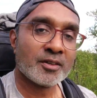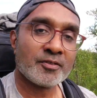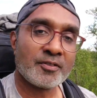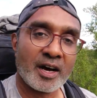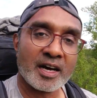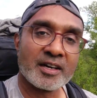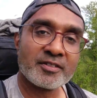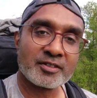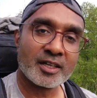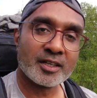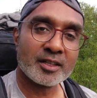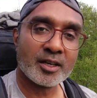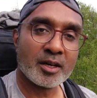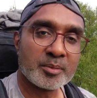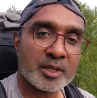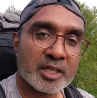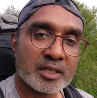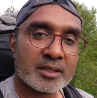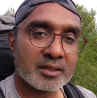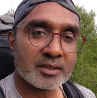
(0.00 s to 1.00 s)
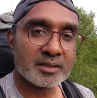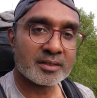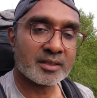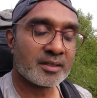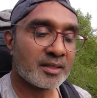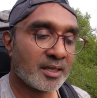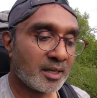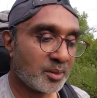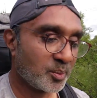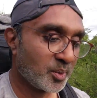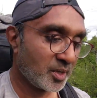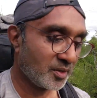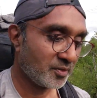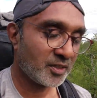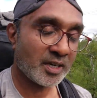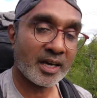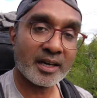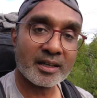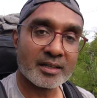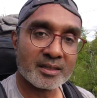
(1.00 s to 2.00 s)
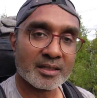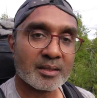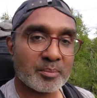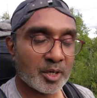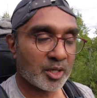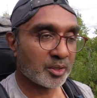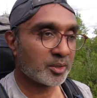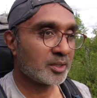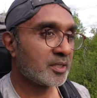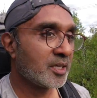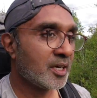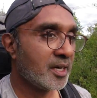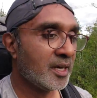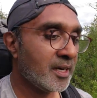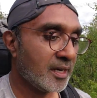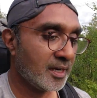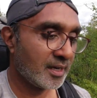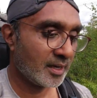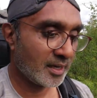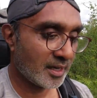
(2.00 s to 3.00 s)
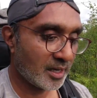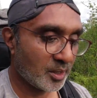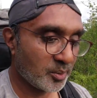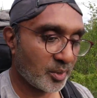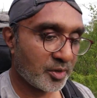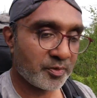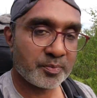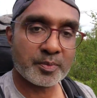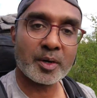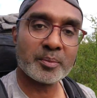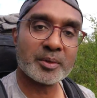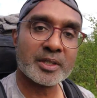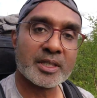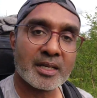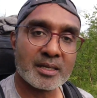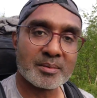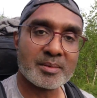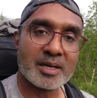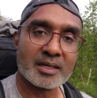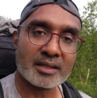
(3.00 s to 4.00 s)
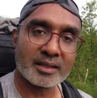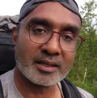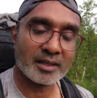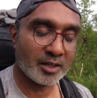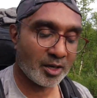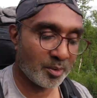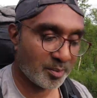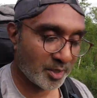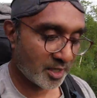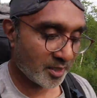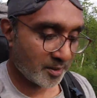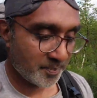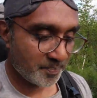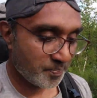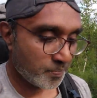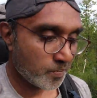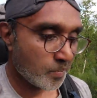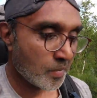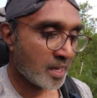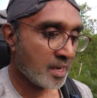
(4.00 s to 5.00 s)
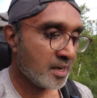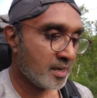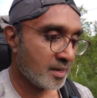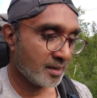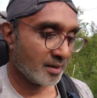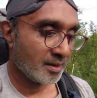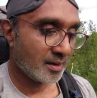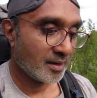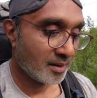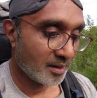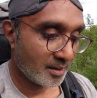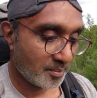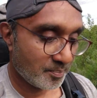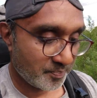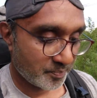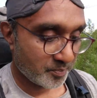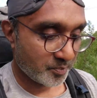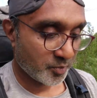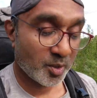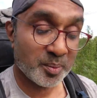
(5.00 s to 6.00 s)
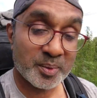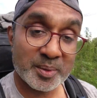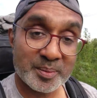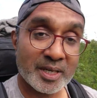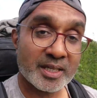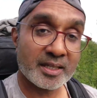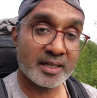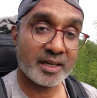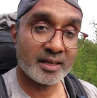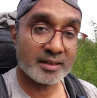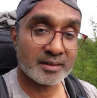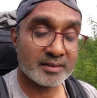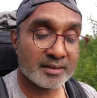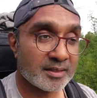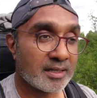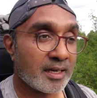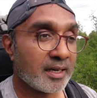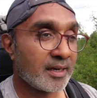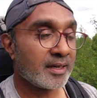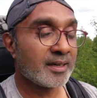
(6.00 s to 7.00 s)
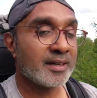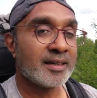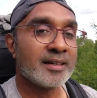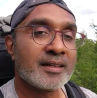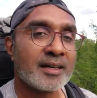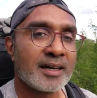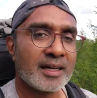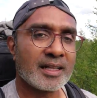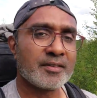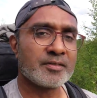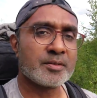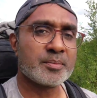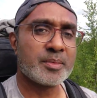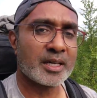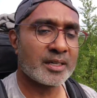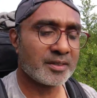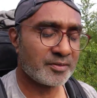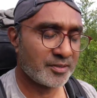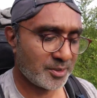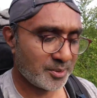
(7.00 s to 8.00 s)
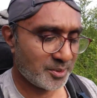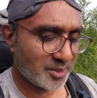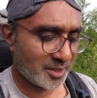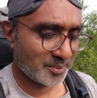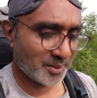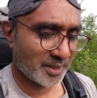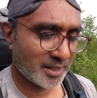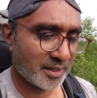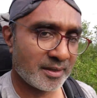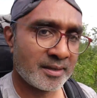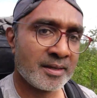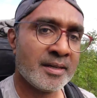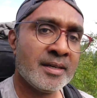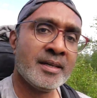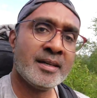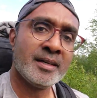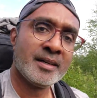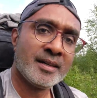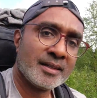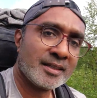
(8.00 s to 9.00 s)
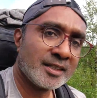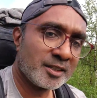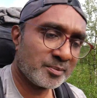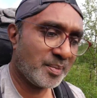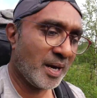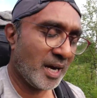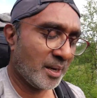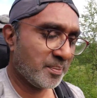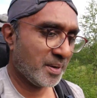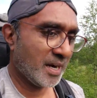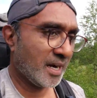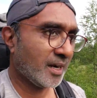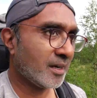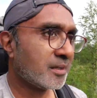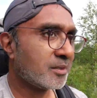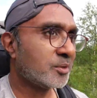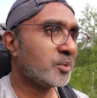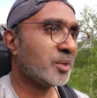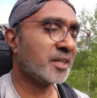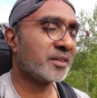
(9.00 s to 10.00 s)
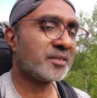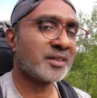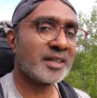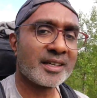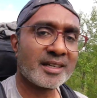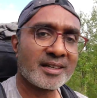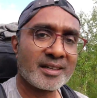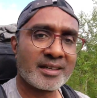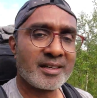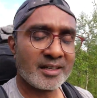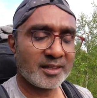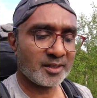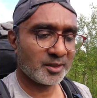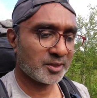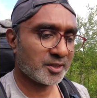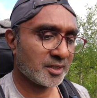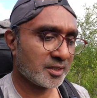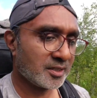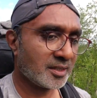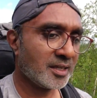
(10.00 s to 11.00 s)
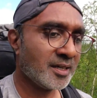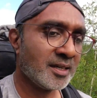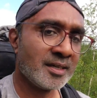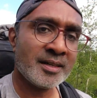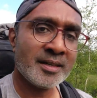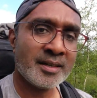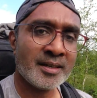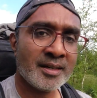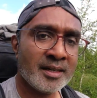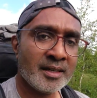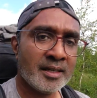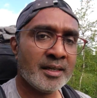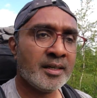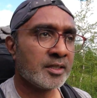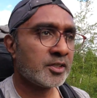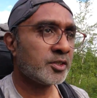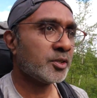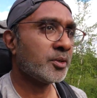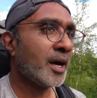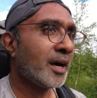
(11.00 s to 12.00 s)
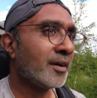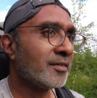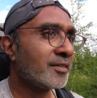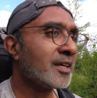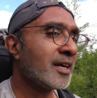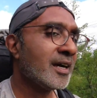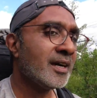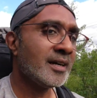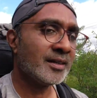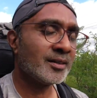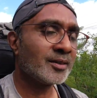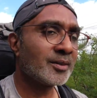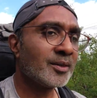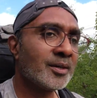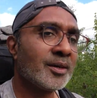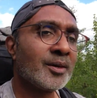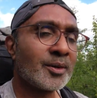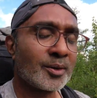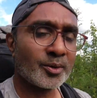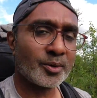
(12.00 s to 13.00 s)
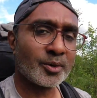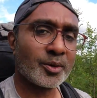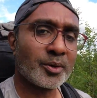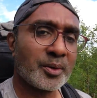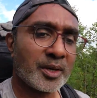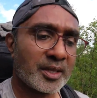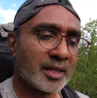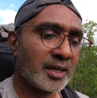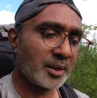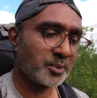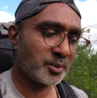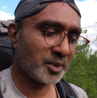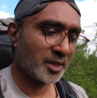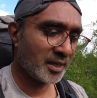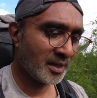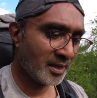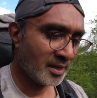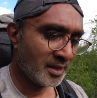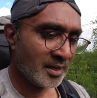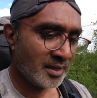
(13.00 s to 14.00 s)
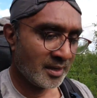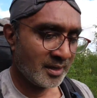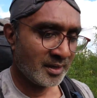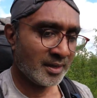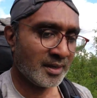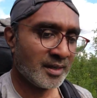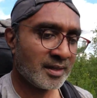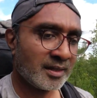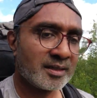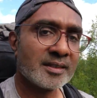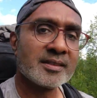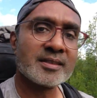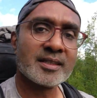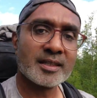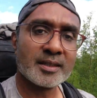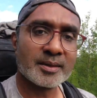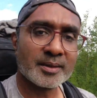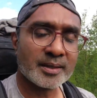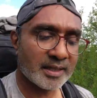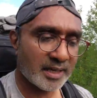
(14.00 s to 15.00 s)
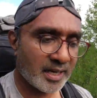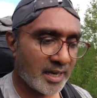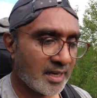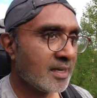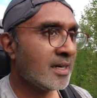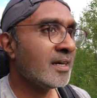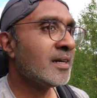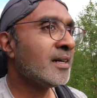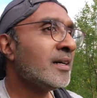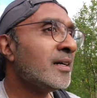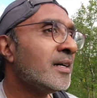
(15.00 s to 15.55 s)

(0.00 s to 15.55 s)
5 kilometers and then we've taken the boat, and now we've probably done about 1 kilometer. Probably by the end of the day I'll have a better view on whether this backpack 23 kilos is too heavy or whether I would consider it again.